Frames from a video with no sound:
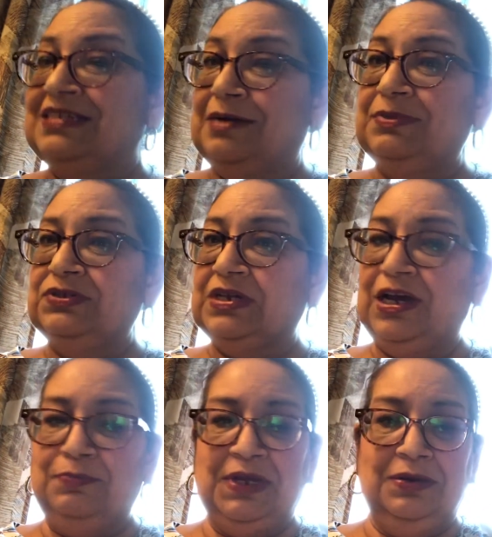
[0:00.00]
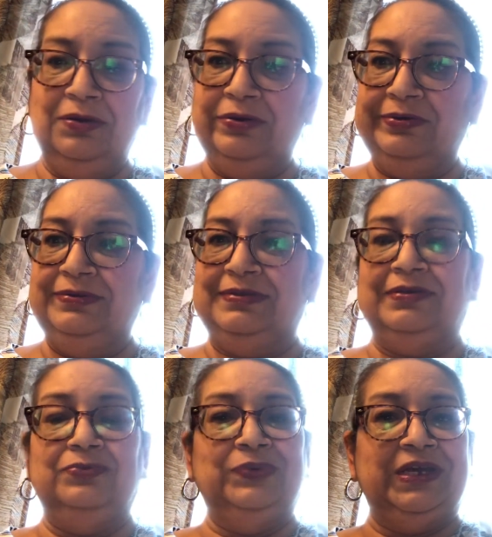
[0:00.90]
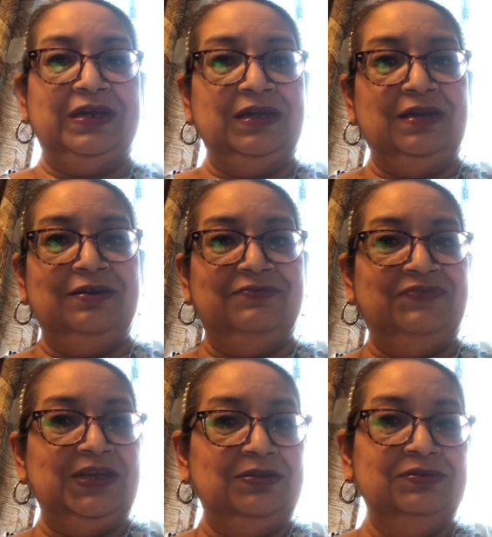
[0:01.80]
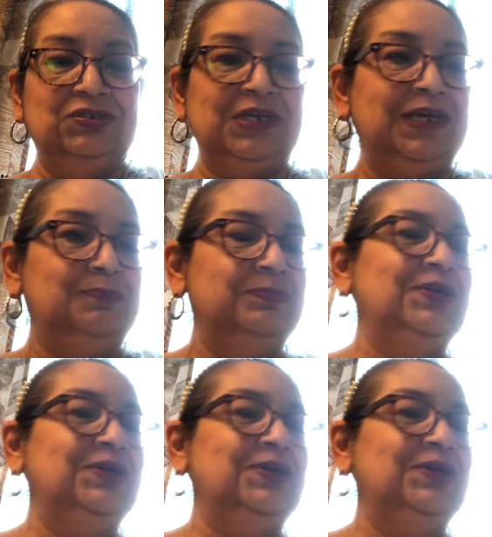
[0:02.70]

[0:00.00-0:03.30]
Summer's coming, girls, so we got to get our feet in shape.